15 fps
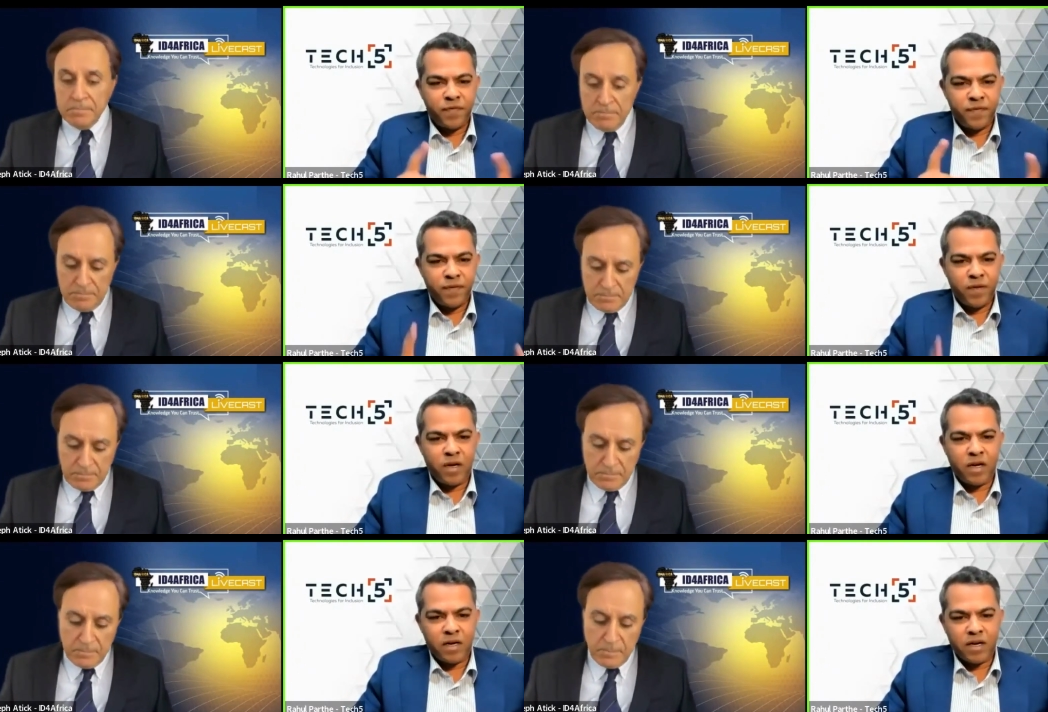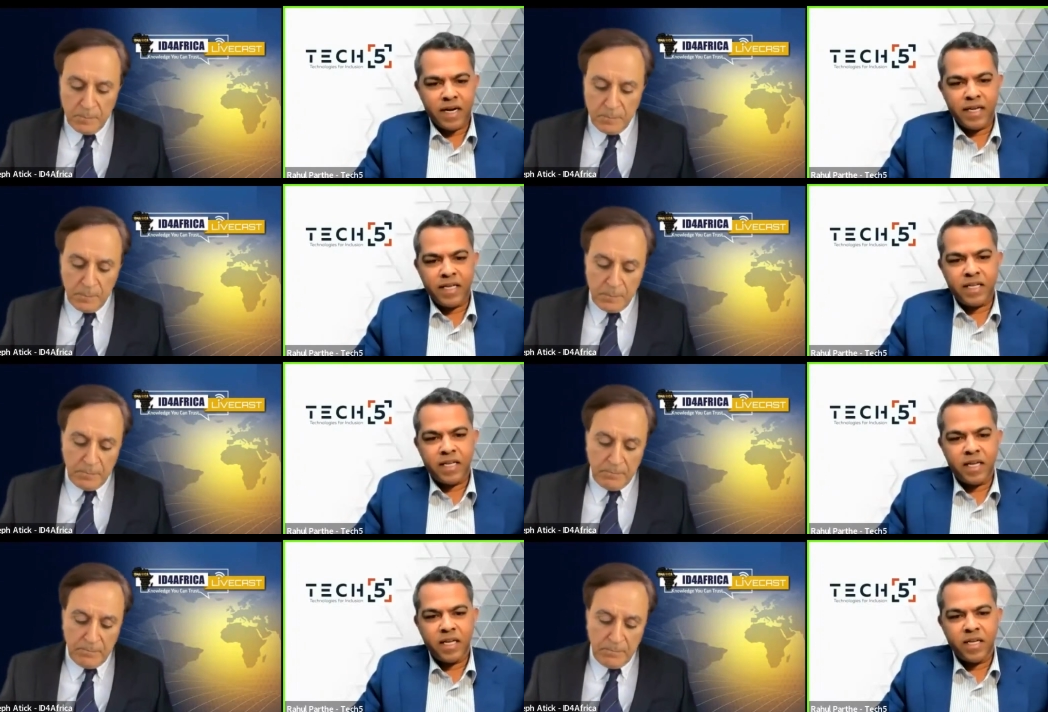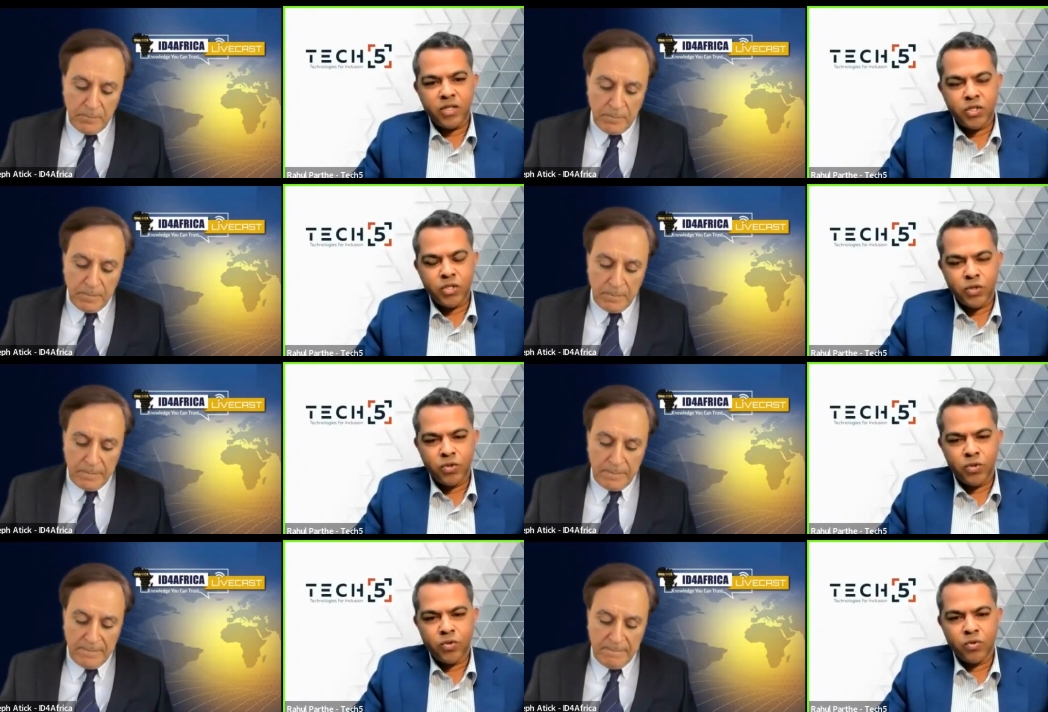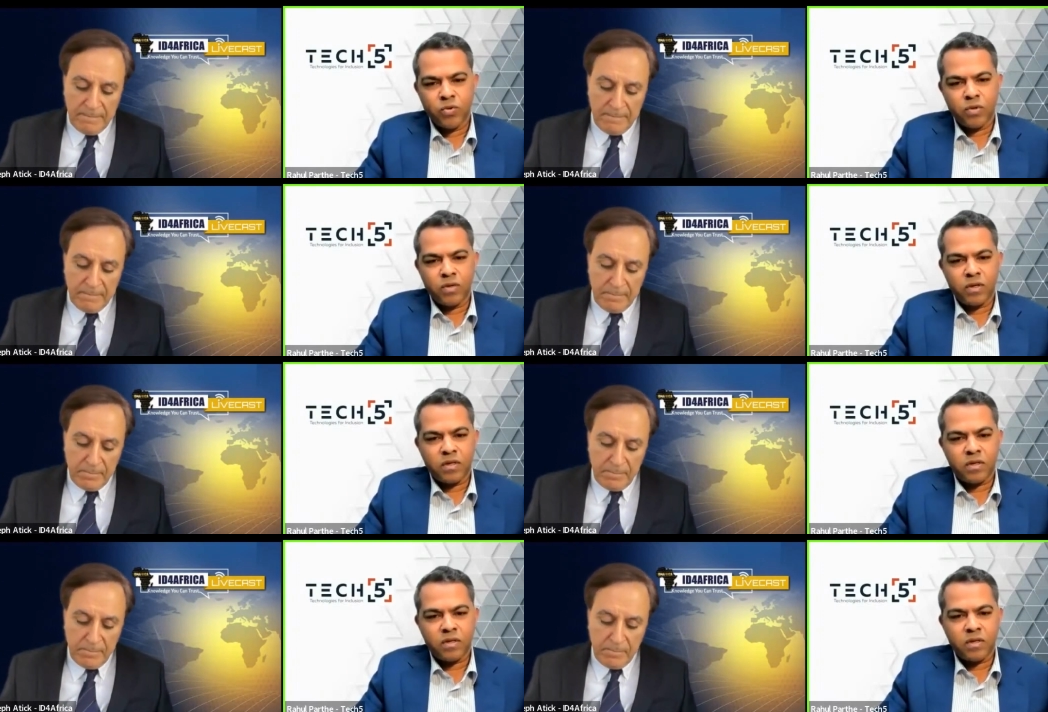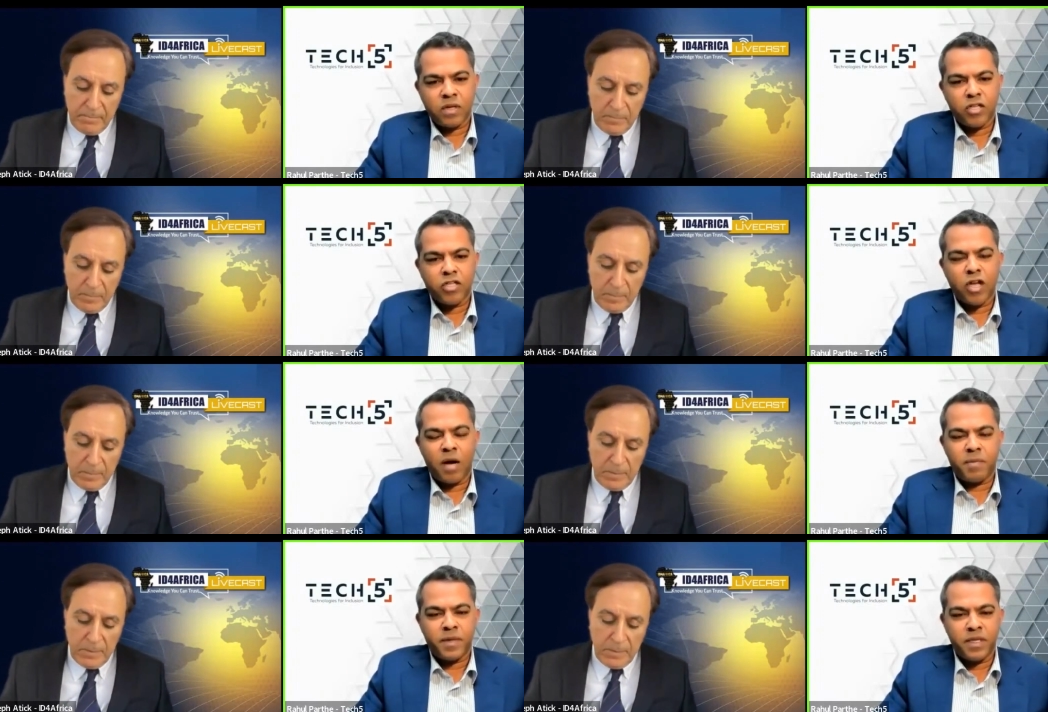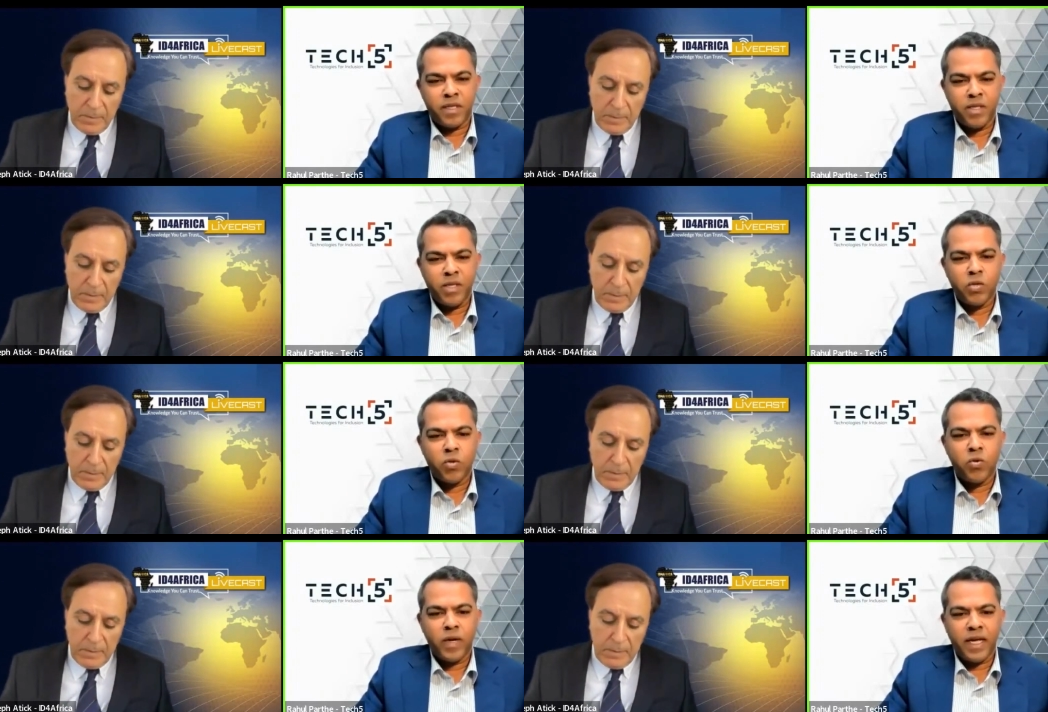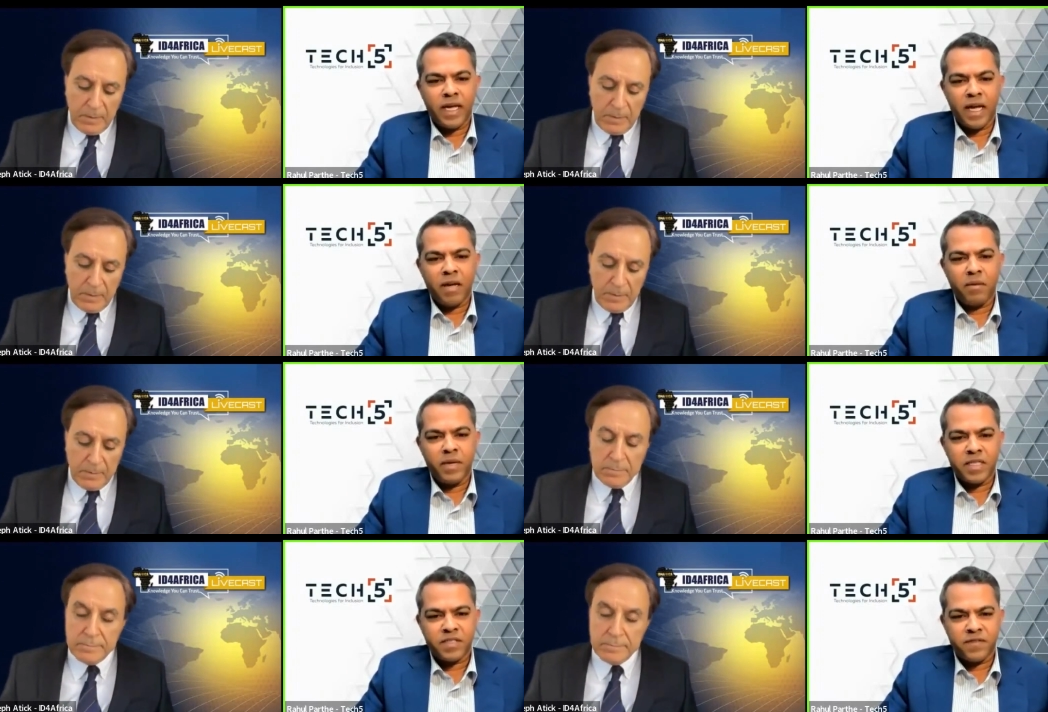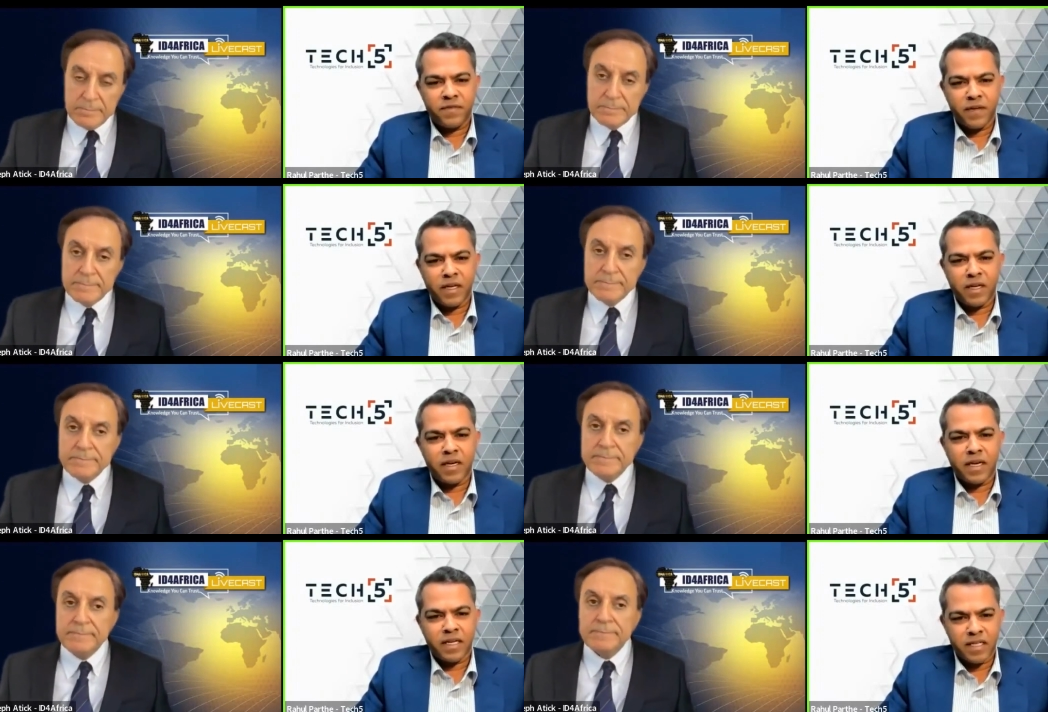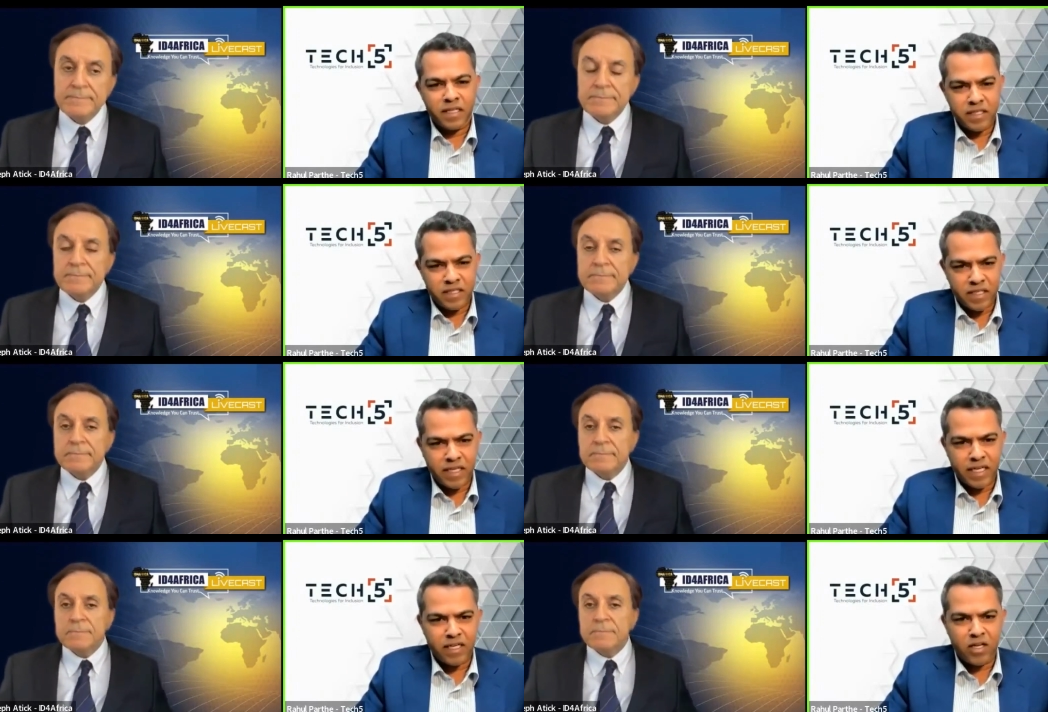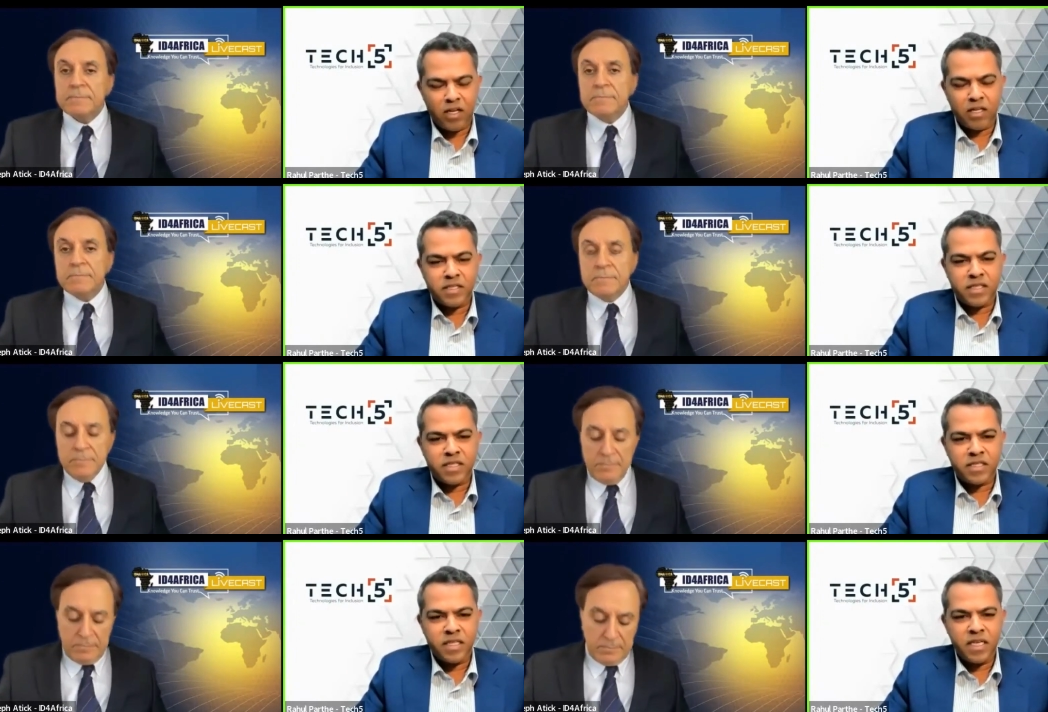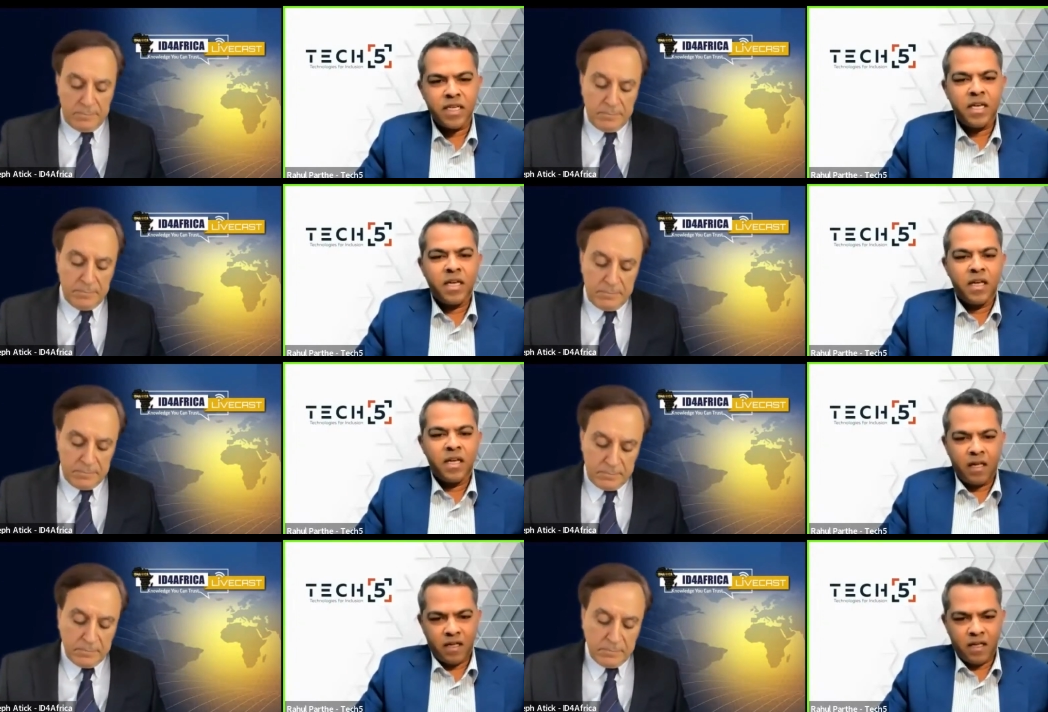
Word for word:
Speaker 1: So if you are ready to uh, adopt new A I-based finger recognition technologies,